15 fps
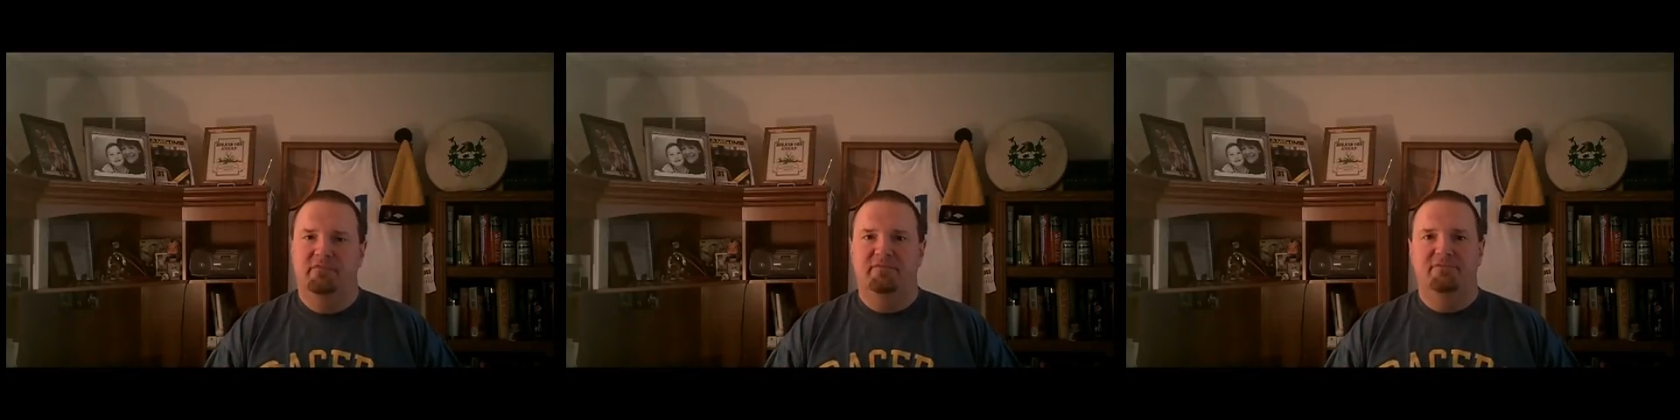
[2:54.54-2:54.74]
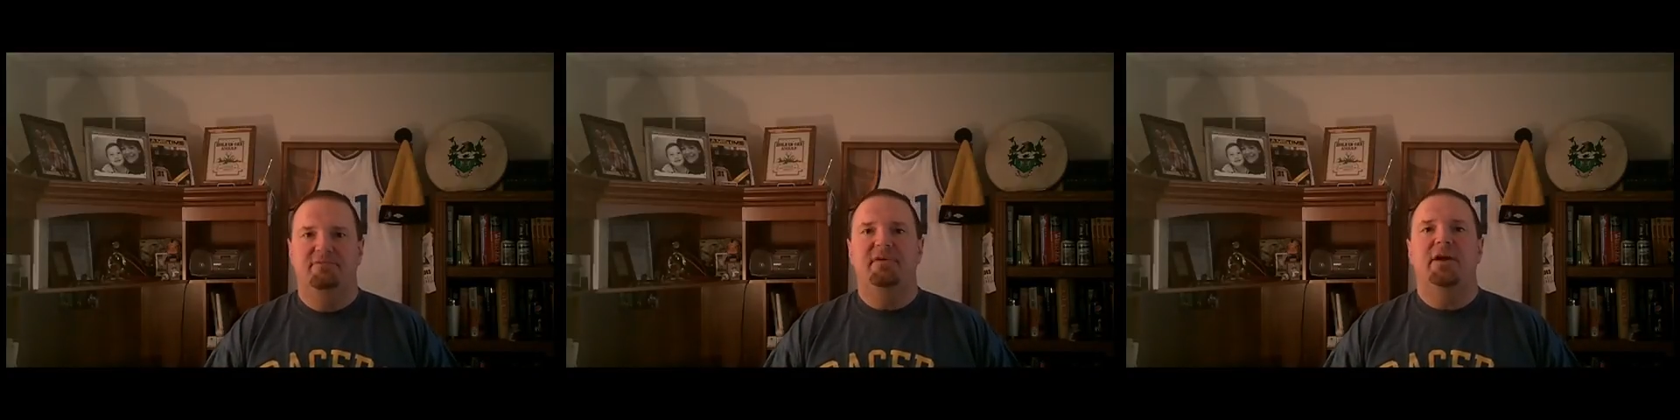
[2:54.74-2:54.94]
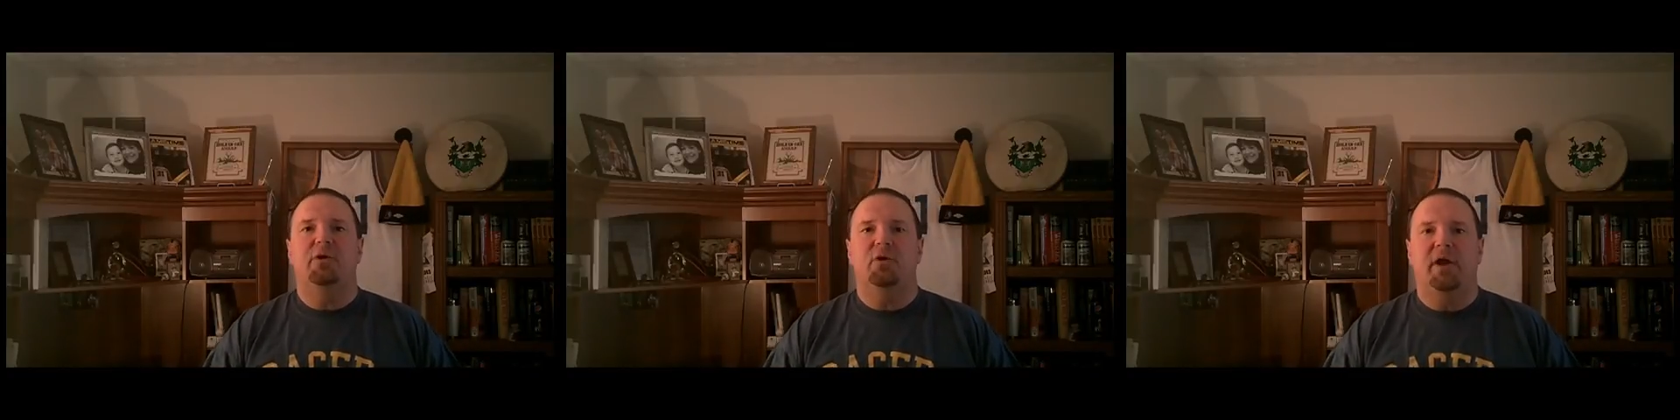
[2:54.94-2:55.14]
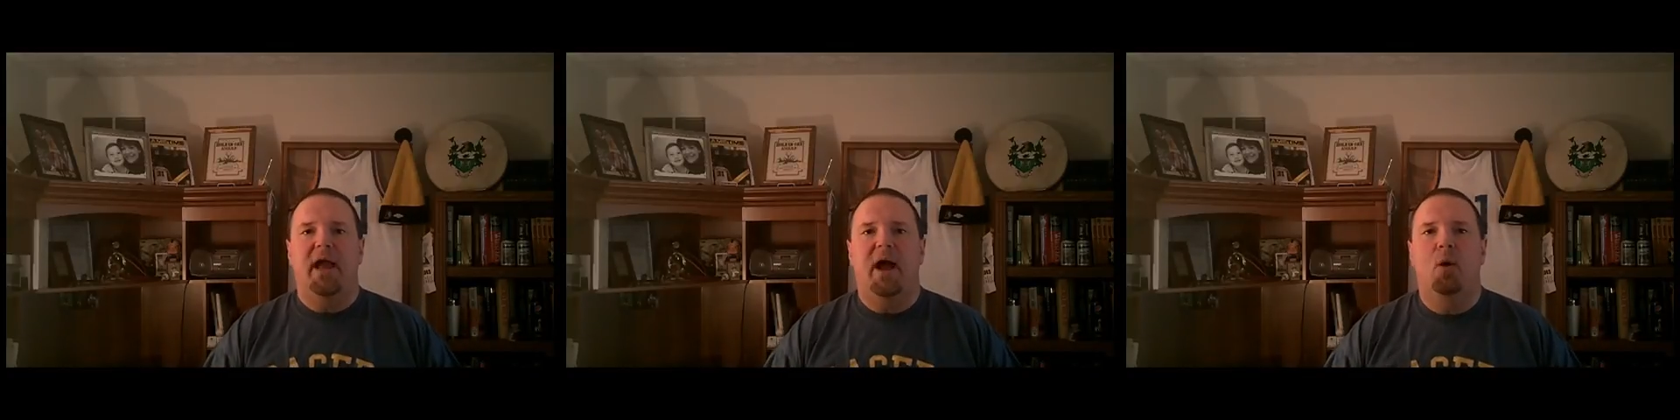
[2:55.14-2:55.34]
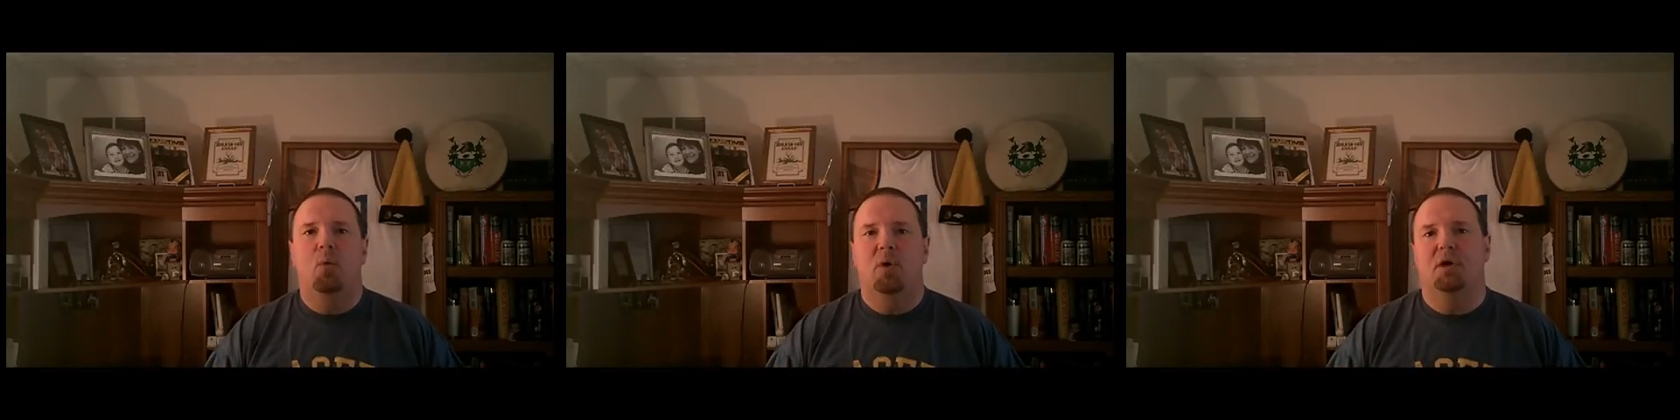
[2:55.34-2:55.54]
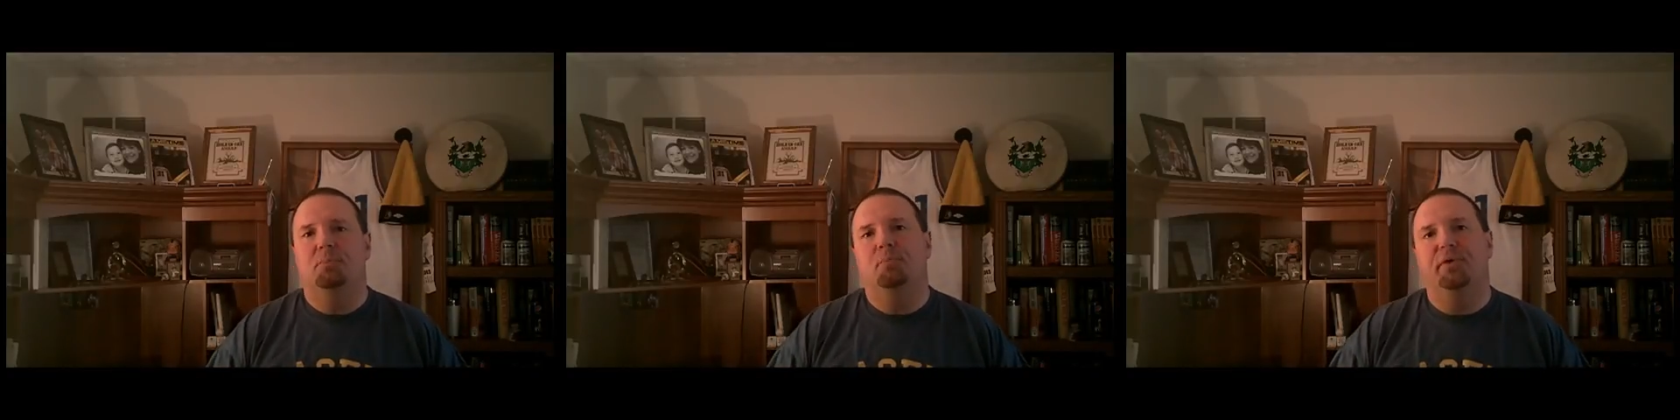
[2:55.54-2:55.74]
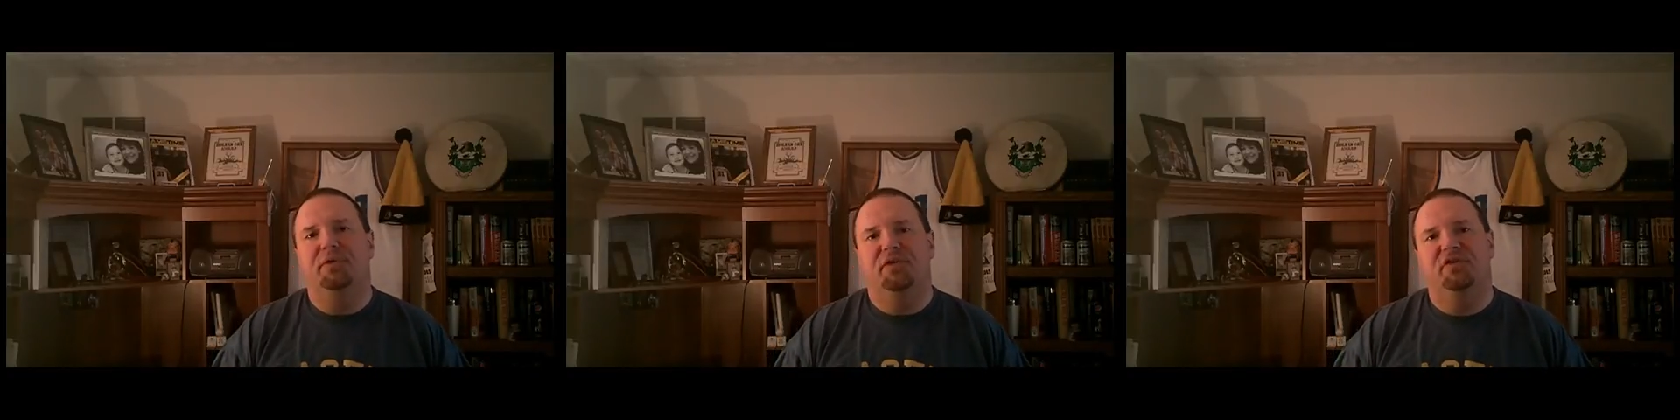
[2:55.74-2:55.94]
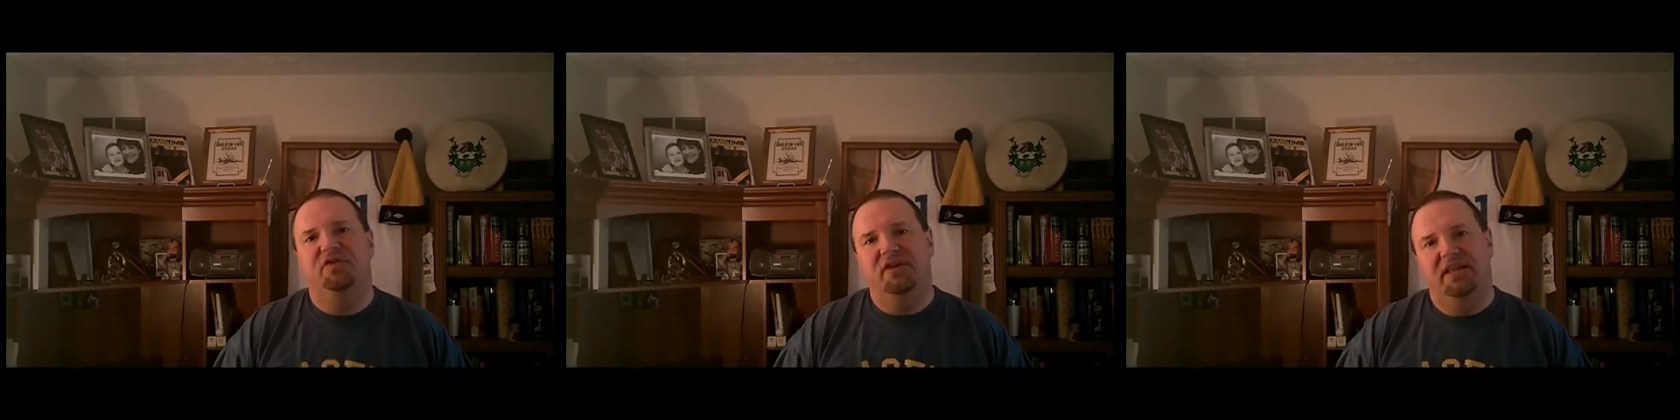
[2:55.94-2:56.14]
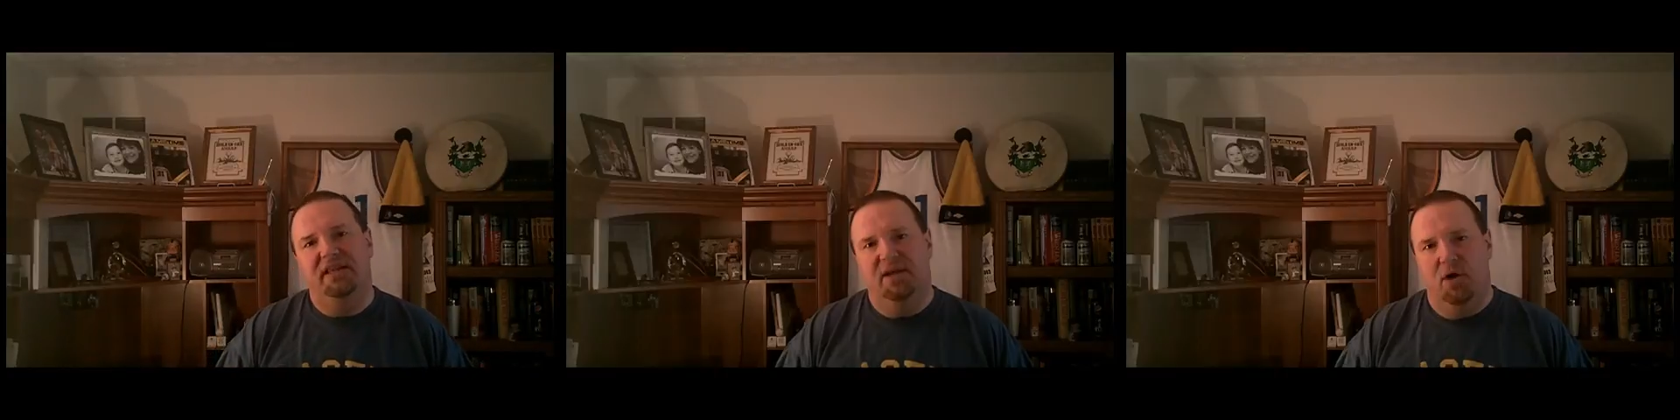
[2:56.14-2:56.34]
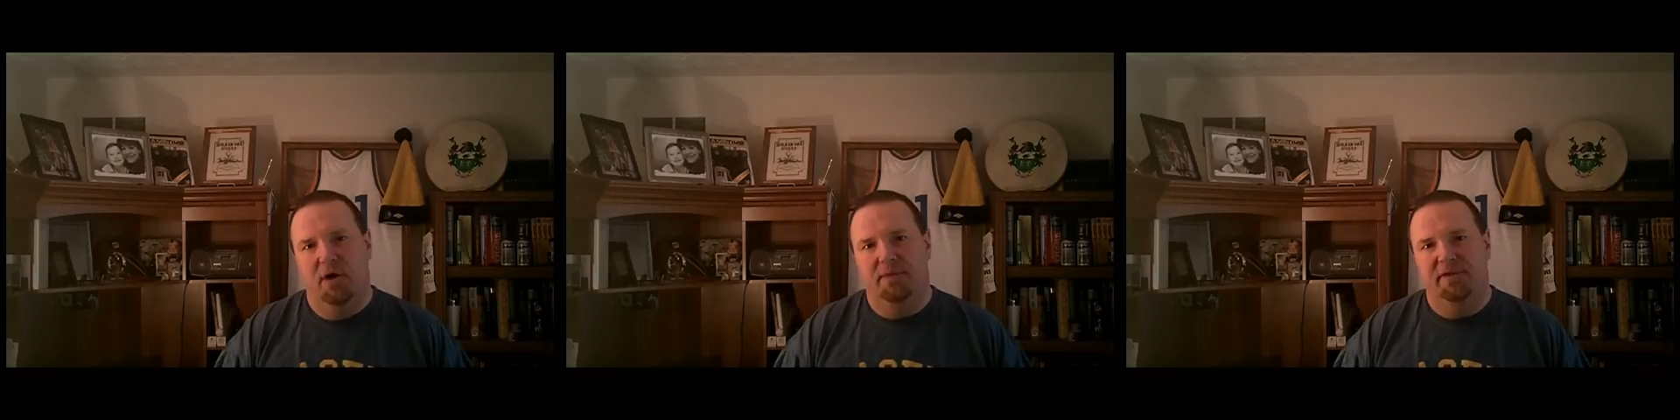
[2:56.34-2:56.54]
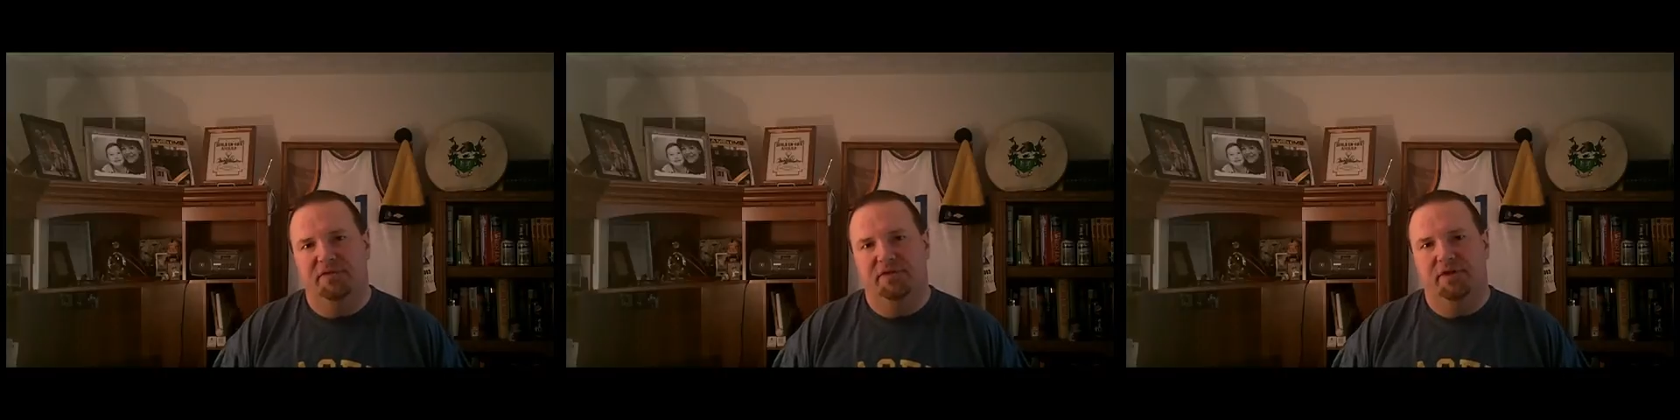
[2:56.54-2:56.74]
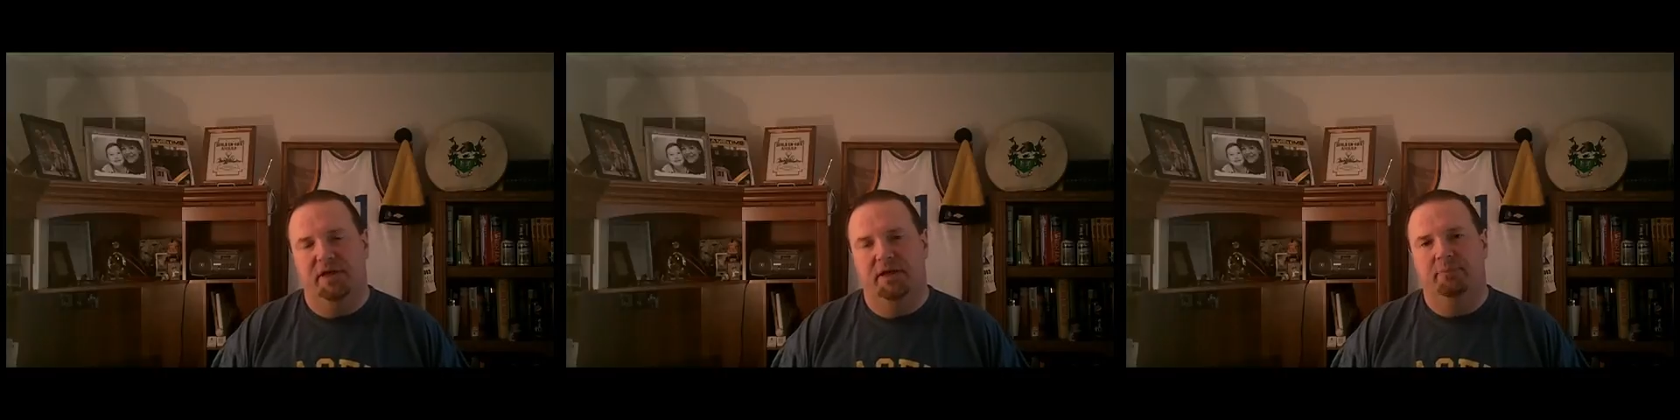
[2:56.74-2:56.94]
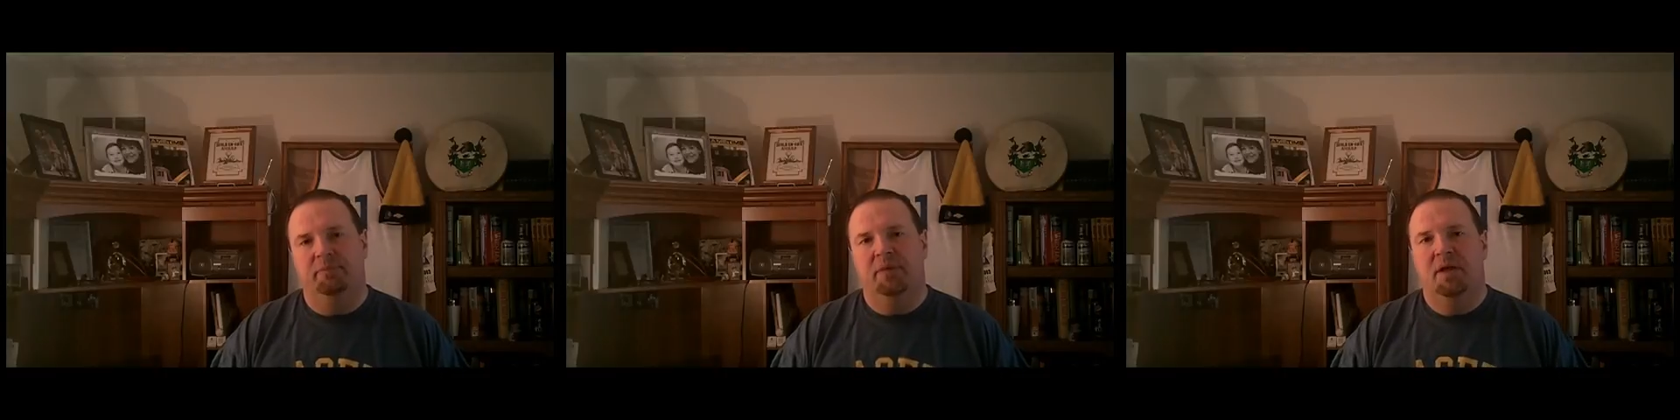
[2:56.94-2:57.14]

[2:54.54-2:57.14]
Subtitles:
figuring out where to put the ceiling on this team.